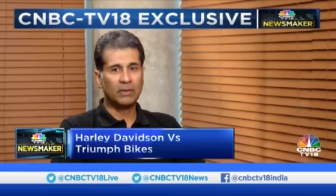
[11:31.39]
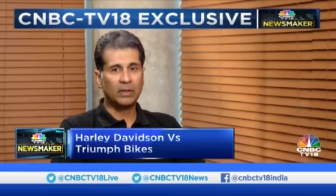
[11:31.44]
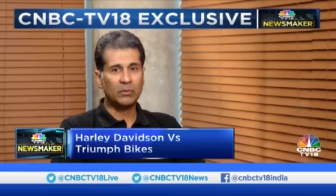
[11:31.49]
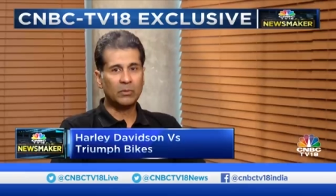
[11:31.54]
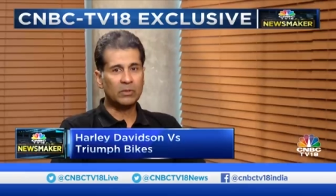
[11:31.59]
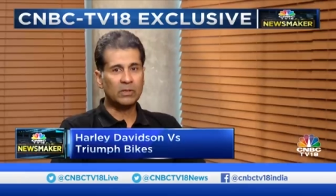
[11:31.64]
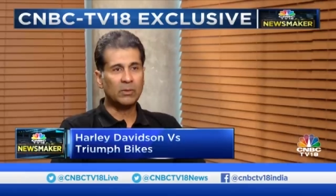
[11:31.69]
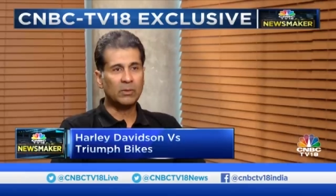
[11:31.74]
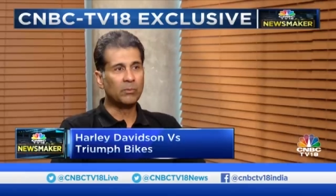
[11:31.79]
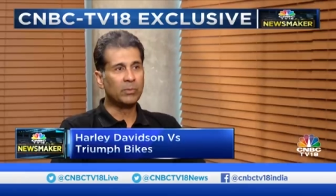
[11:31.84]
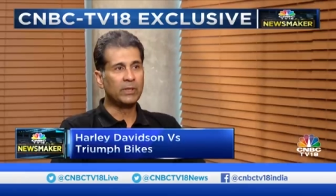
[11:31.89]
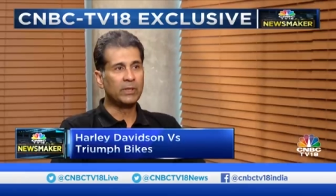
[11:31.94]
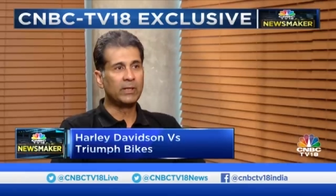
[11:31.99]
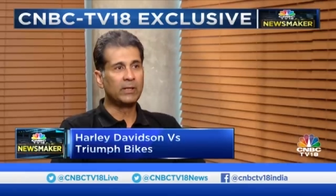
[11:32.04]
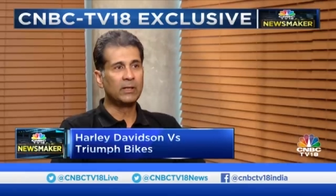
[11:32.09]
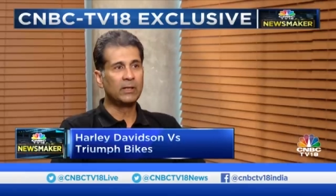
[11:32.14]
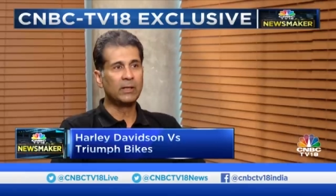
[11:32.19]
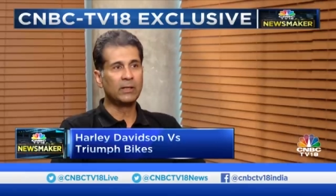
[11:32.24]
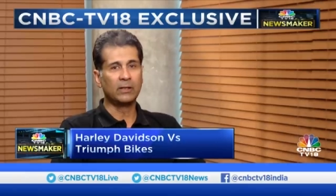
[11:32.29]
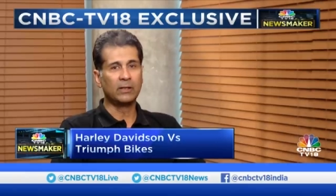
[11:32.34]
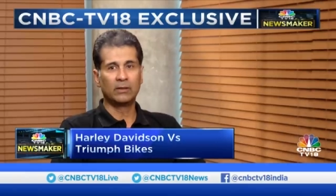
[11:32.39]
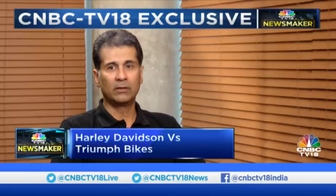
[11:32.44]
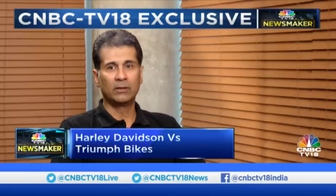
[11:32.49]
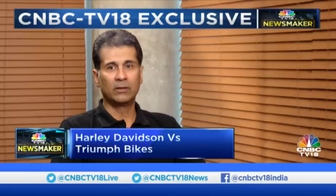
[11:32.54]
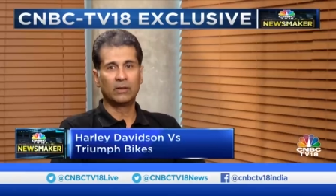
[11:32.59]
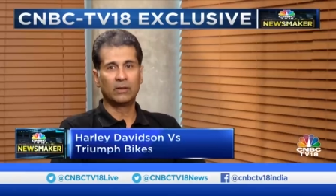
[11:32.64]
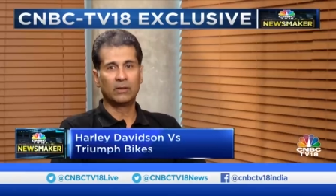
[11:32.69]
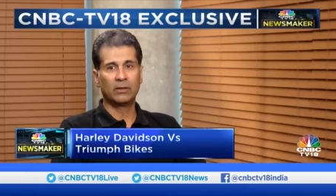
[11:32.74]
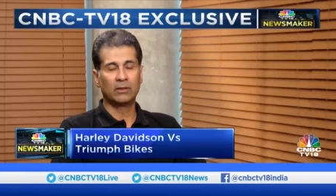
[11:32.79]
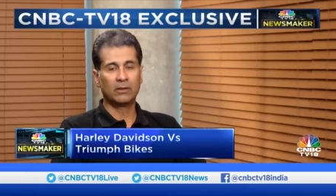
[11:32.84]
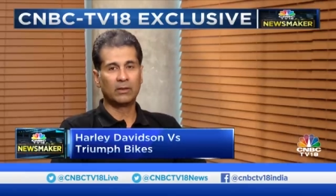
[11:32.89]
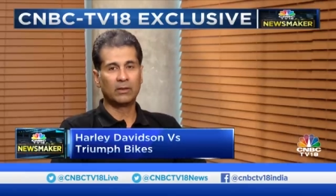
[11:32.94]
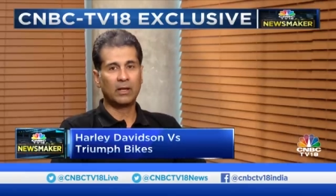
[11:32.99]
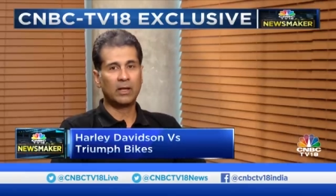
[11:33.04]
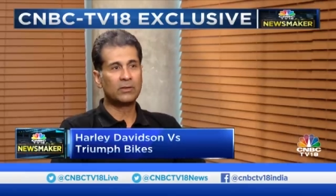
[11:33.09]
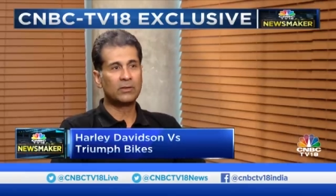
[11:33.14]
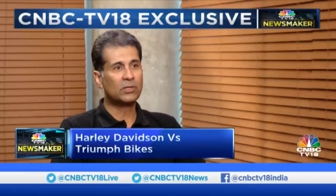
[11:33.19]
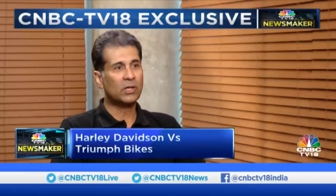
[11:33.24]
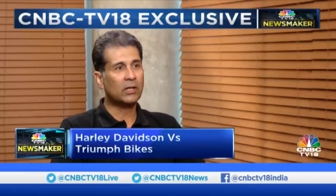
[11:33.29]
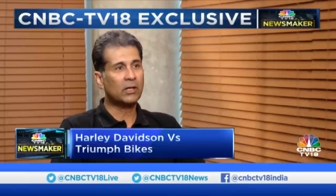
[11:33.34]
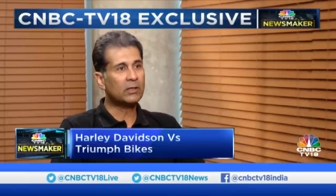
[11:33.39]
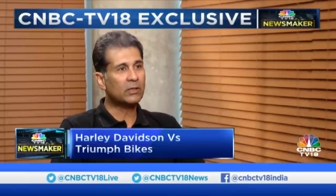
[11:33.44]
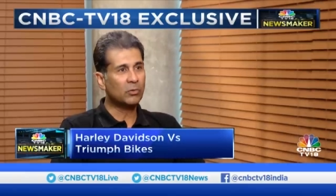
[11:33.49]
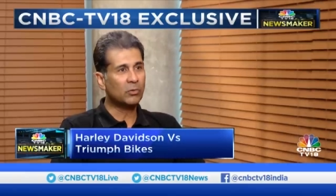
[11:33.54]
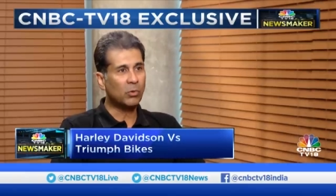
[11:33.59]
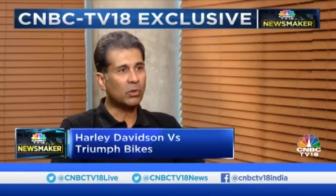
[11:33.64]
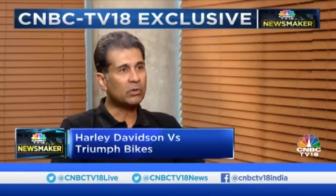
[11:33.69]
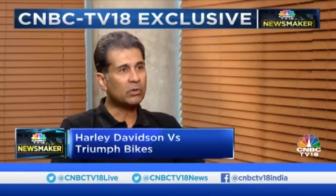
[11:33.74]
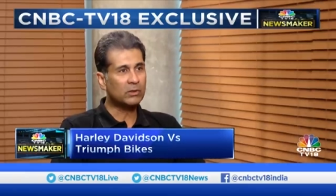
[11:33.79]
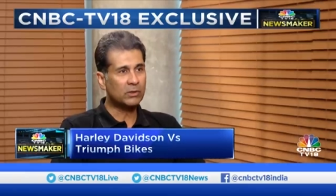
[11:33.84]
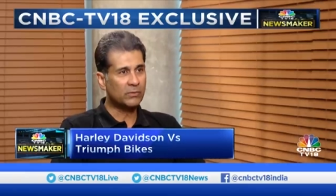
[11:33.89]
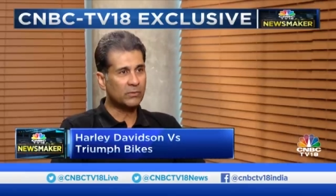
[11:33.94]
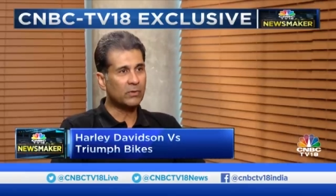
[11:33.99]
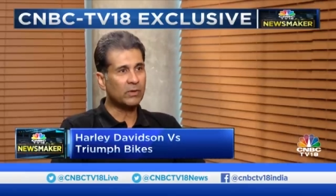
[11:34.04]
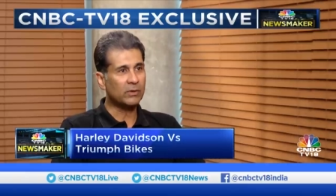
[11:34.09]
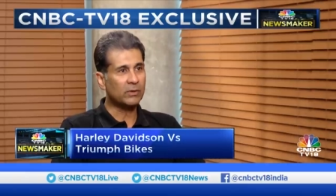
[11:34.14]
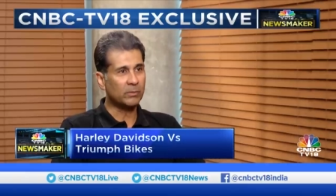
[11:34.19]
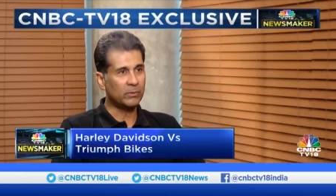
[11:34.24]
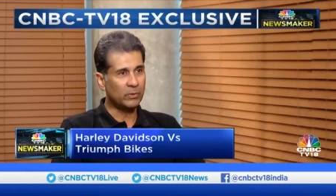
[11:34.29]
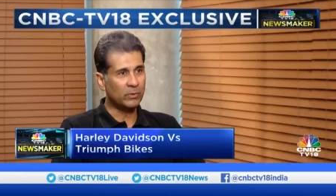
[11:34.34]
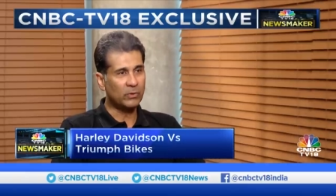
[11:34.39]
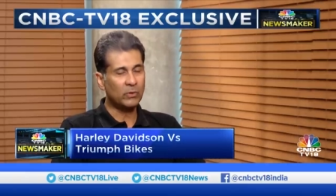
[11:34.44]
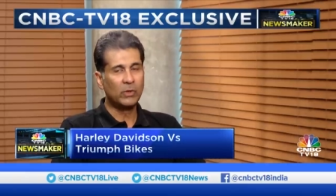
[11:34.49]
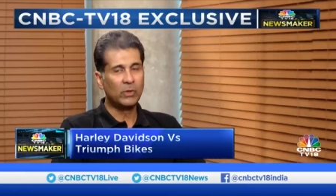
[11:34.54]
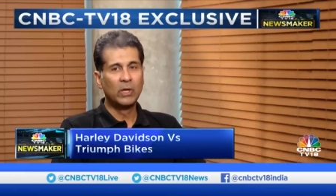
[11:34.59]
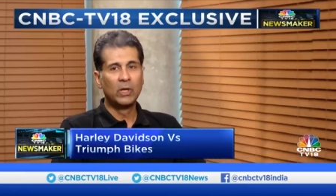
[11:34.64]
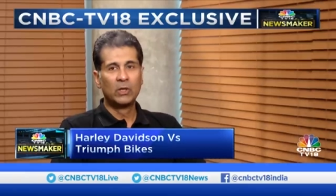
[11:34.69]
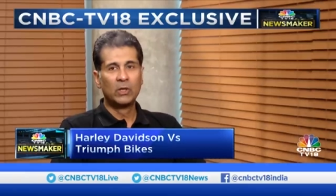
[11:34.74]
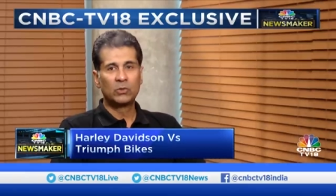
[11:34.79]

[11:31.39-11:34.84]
that was completely uh, uncharted waters for them, you know.